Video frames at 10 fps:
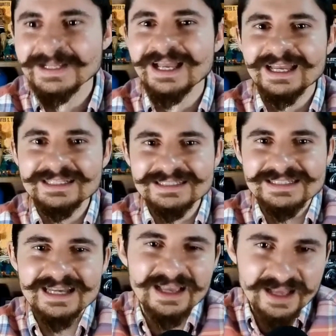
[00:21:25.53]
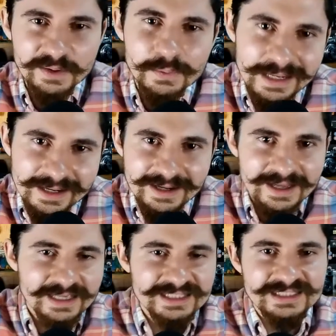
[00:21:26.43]
And she's like, what?
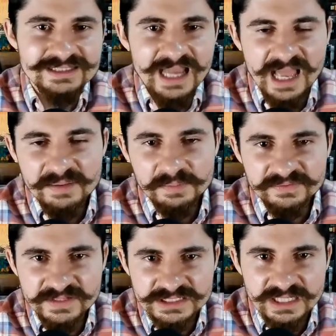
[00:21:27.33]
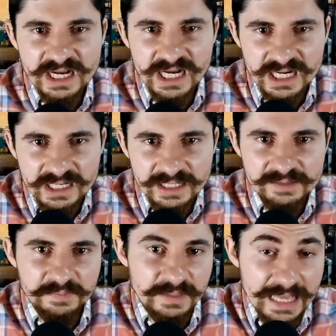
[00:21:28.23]
And she's like, I'm a professional curling
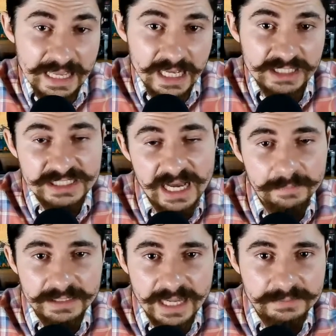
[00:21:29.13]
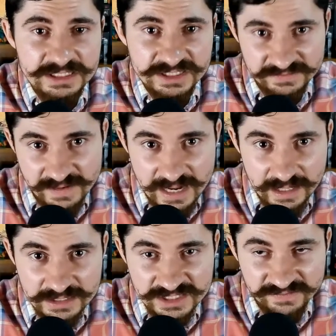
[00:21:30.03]
player, yeah. My name is
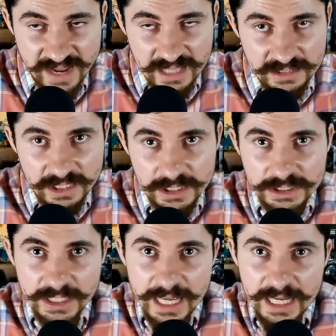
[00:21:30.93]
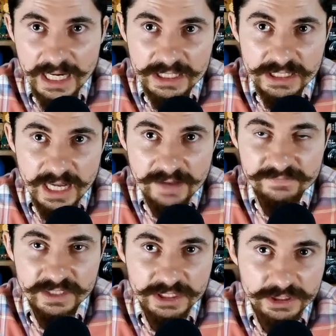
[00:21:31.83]
Sven, and I'm
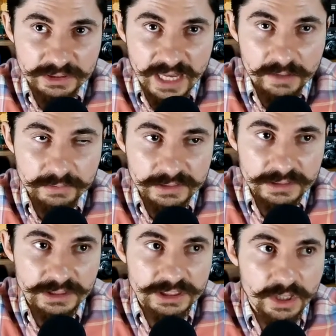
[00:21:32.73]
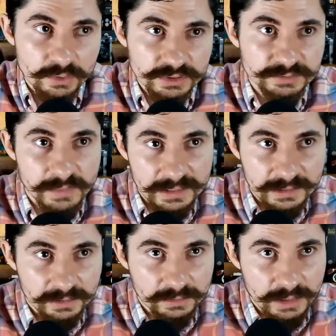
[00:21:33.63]
very good. I win a gold
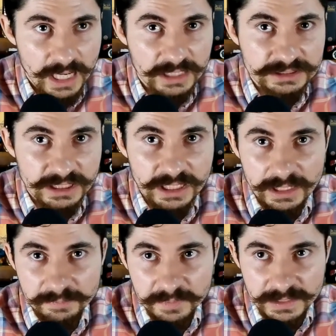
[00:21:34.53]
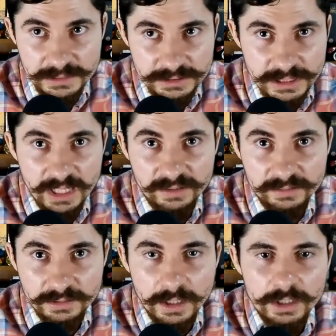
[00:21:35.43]
medal at the Olympics. And
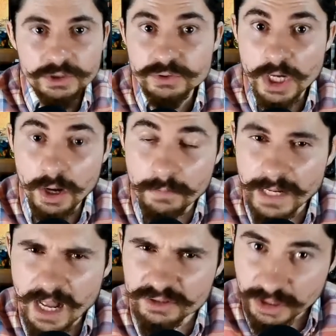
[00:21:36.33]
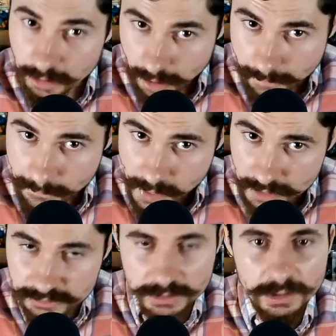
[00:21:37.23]
she was like, oh my god, the
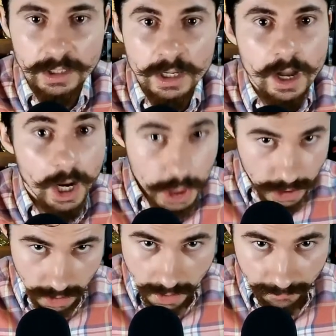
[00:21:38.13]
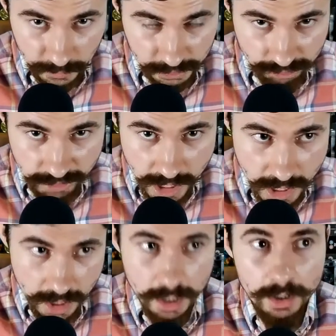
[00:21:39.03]
Olympics? The Olympics,
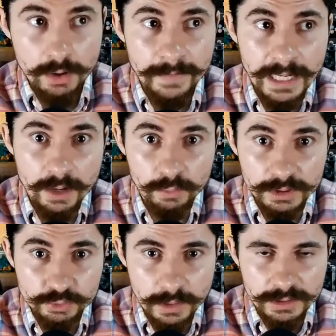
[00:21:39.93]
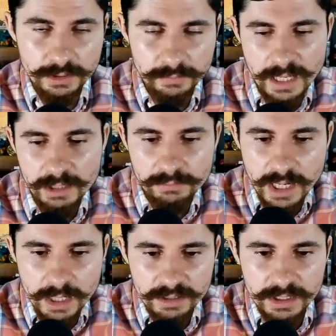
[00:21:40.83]
really? Oh my god, which one? And they were like,
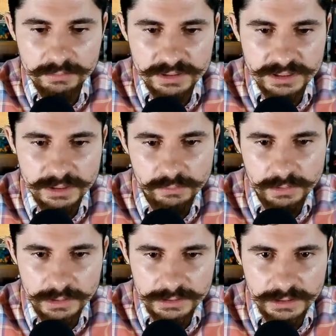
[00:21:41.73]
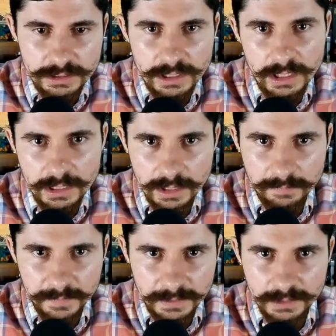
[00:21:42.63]
well, it was the Winter
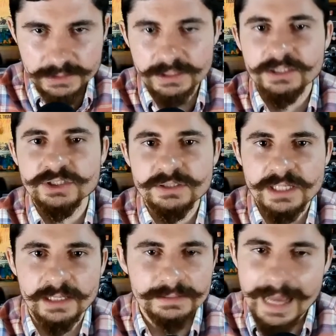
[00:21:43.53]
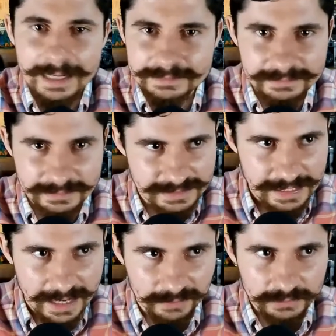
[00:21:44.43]
Olympics. And she was like, nah, that doesn't
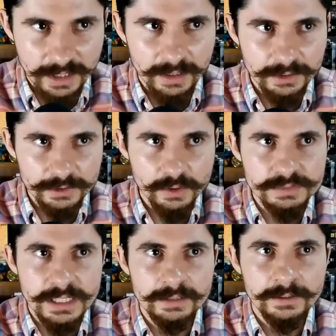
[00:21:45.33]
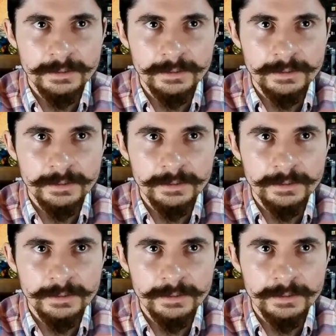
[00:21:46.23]
count. You know what I'm saying?